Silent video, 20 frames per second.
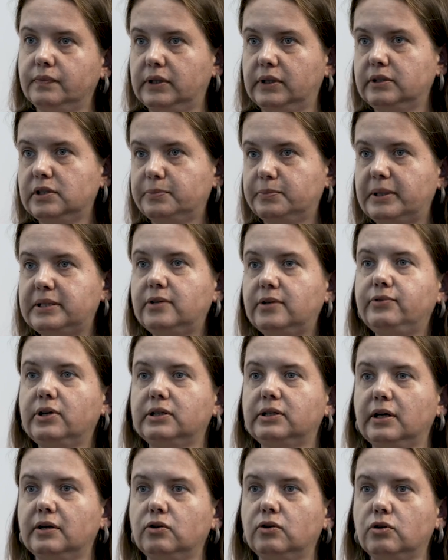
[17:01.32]
specific
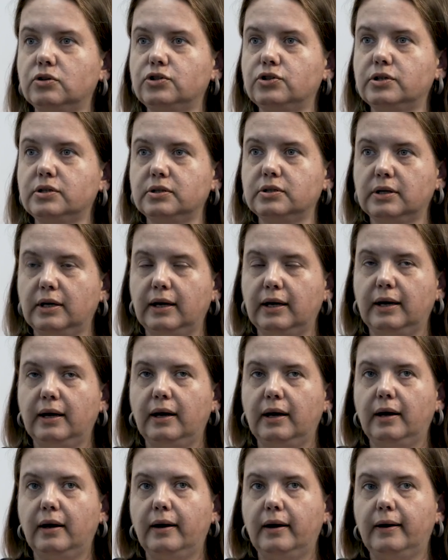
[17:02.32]
technologies.
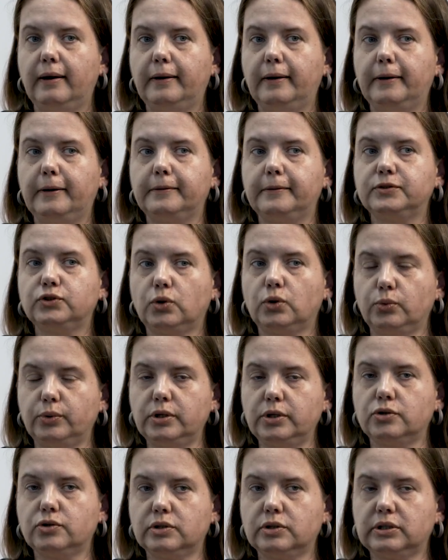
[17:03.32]
So
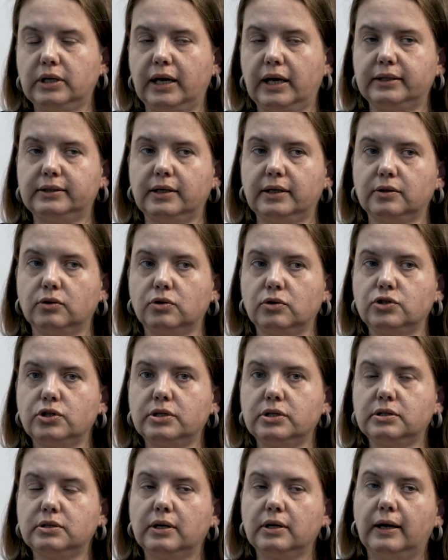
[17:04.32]
we use AI
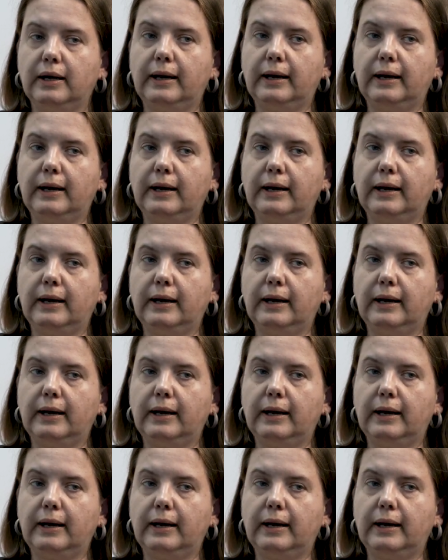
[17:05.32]
technologies,